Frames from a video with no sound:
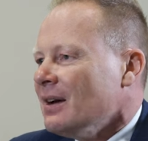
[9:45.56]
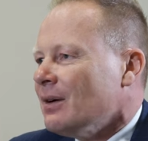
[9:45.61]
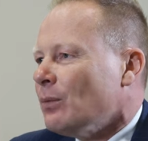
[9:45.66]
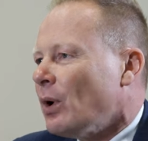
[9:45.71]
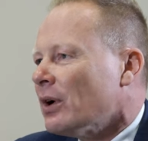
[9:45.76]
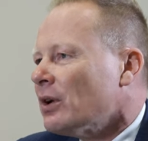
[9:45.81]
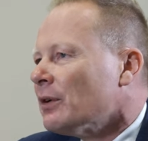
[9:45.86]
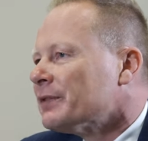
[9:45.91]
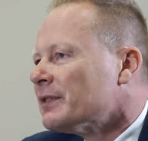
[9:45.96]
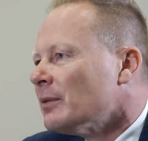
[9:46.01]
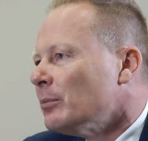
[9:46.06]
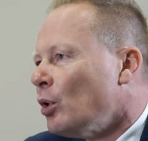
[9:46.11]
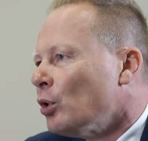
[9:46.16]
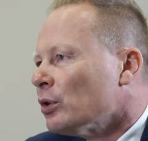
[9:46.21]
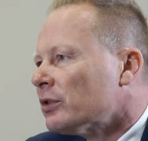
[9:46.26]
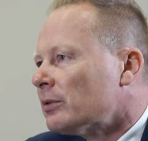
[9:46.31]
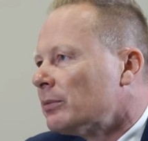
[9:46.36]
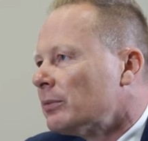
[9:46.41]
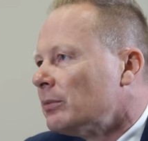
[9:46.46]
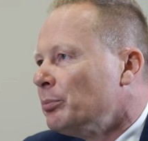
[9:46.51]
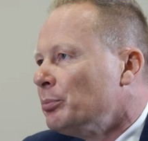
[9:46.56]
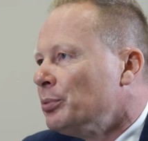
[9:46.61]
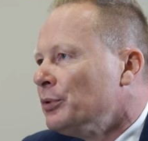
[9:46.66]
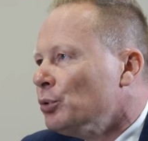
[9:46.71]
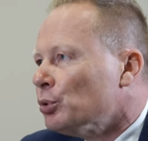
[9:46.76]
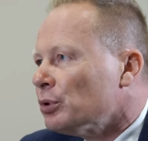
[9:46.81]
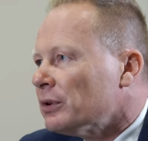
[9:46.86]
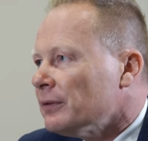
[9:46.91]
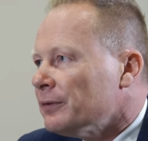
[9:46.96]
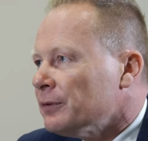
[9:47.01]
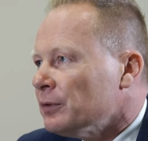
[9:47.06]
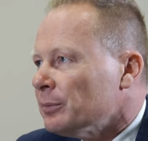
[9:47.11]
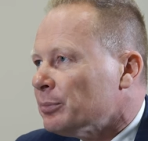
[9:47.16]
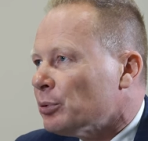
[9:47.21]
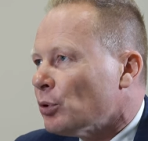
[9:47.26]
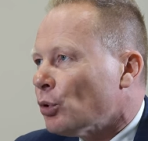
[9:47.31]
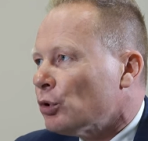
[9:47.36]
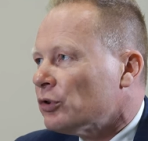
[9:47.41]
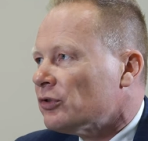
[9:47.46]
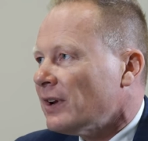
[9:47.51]
One of the most beautiful
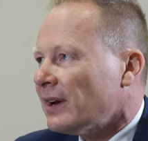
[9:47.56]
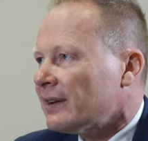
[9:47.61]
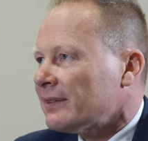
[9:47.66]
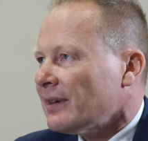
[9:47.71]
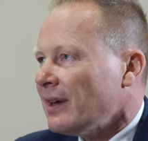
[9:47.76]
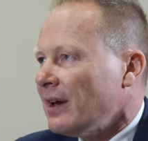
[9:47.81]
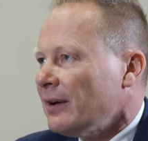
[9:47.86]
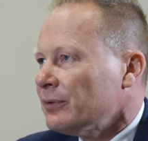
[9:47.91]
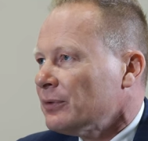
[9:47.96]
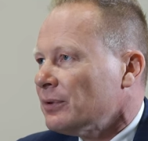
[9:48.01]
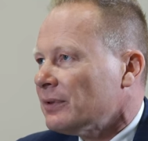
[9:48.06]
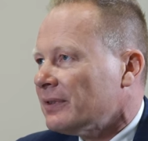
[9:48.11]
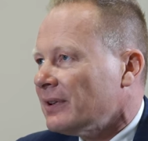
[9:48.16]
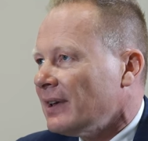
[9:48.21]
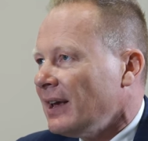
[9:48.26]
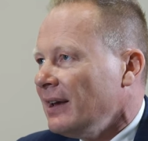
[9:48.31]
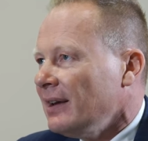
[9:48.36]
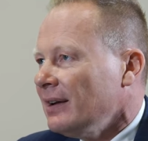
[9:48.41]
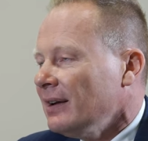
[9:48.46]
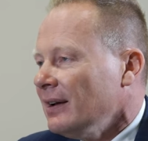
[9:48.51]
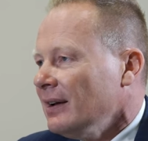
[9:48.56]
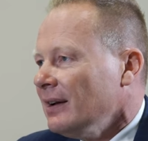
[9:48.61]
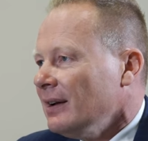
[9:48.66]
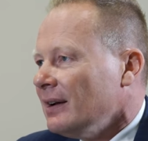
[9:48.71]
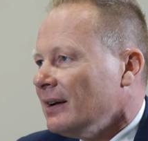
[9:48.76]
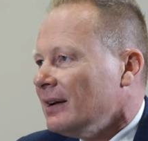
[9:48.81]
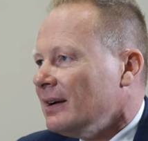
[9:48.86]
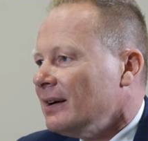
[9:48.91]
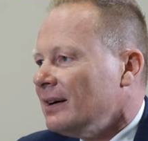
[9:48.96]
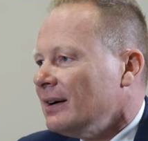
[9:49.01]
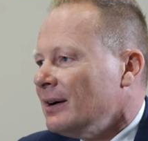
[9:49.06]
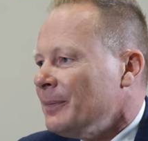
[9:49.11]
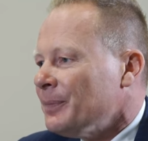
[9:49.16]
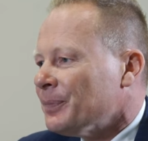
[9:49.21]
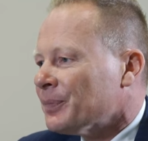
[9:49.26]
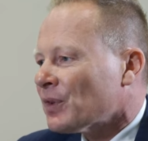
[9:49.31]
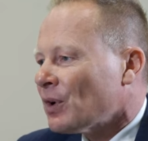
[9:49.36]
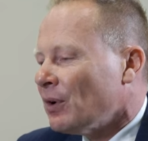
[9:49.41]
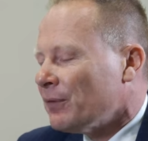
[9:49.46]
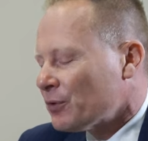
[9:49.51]
projects, I have to say,
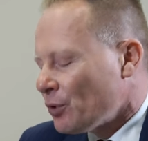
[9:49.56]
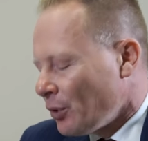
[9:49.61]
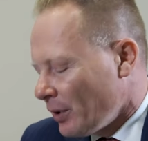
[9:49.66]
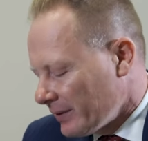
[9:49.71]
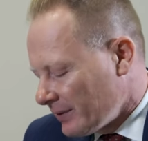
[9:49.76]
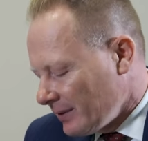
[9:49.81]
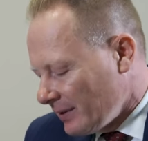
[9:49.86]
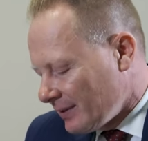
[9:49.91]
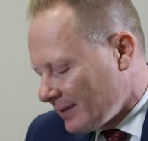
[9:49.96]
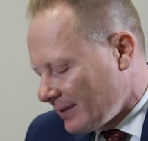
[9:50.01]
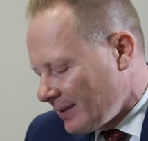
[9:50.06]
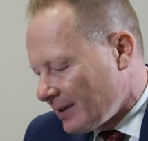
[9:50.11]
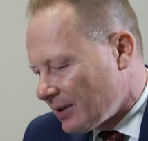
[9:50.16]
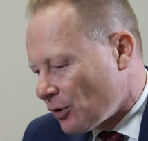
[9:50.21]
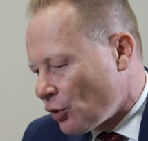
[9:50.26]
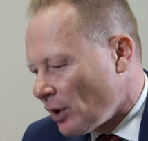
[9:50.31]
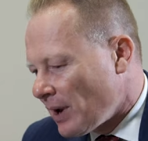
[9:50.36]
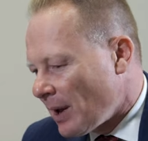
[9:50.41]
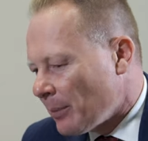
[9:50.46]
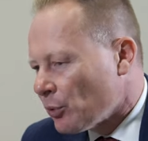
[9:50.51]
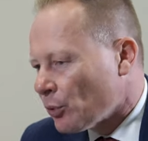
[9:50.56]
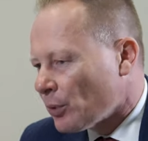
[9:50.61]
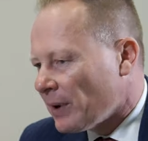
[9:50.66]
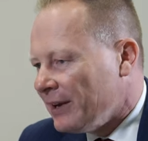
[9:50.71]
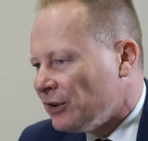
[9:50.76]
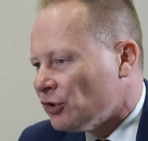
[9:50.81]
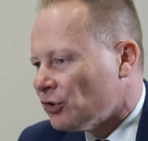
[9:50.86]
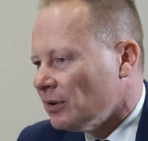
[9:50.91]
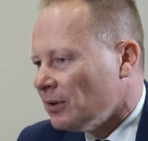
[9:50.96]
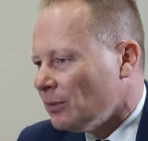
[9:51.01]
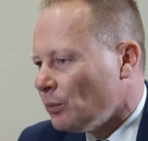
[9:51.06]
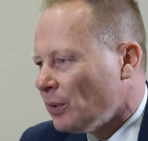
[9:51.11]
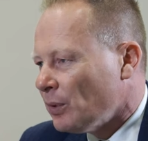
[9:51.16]
um, of course, is the collaboration